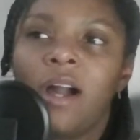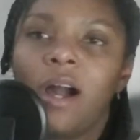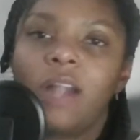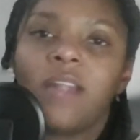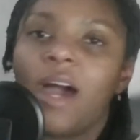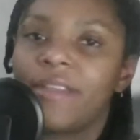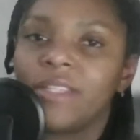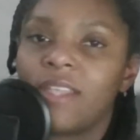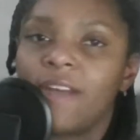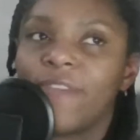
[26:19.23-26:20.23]
a lot of
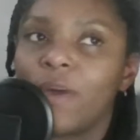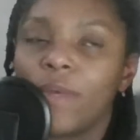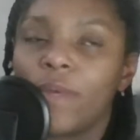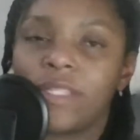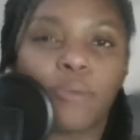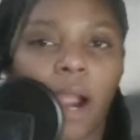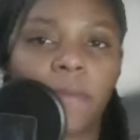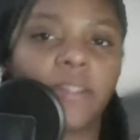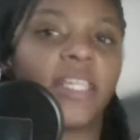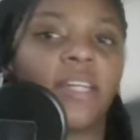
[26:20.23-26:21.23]
stuff that wasn't proper
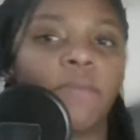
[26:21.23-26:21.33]
taking